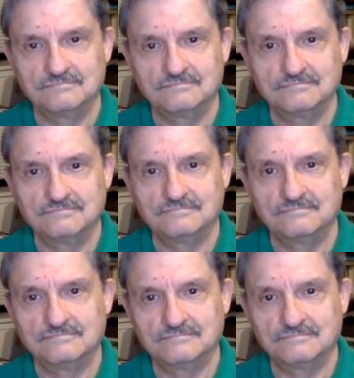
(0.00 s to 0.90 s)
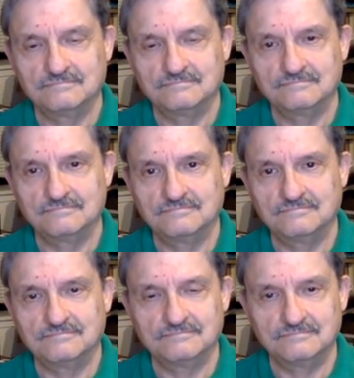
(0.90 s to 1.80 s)

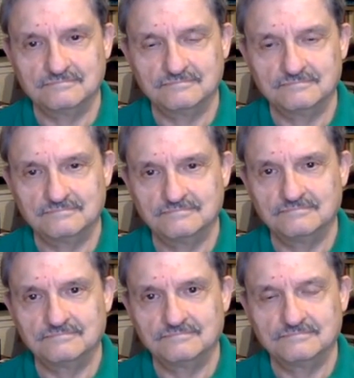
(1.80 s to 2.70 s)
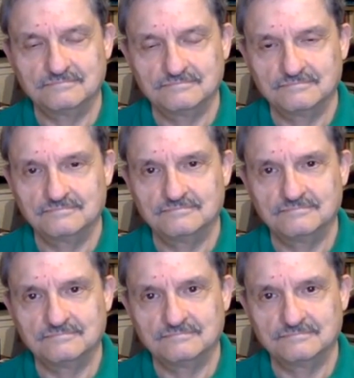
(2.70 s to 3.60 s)

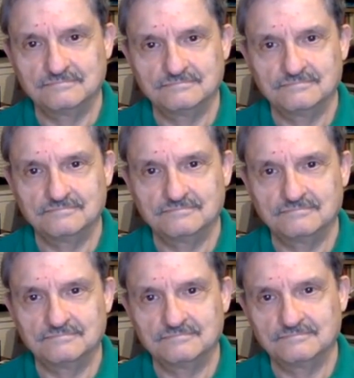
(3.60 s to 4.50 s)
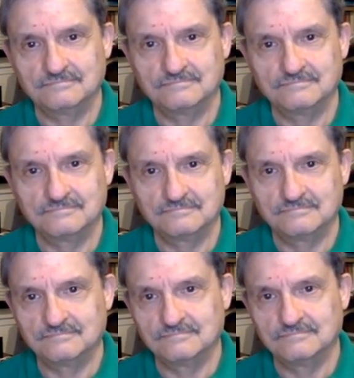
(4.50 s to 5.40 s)

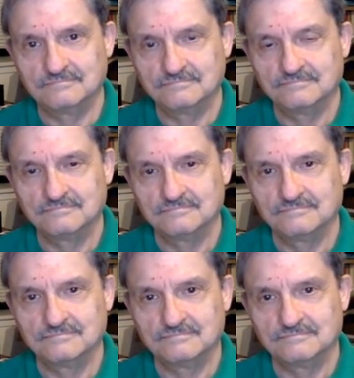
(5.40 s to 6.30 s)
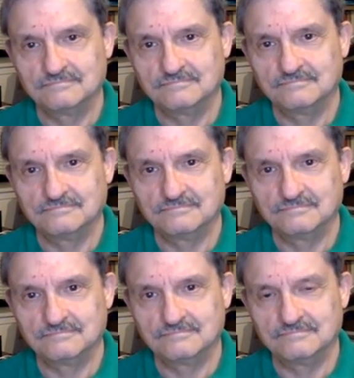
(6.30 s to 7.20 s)

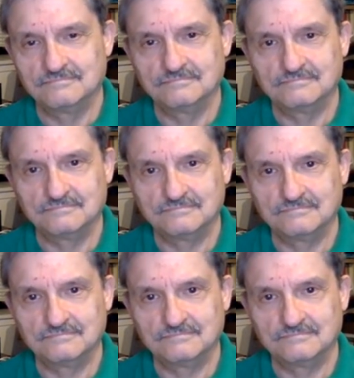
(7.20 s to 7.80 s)
This person isn't speaking.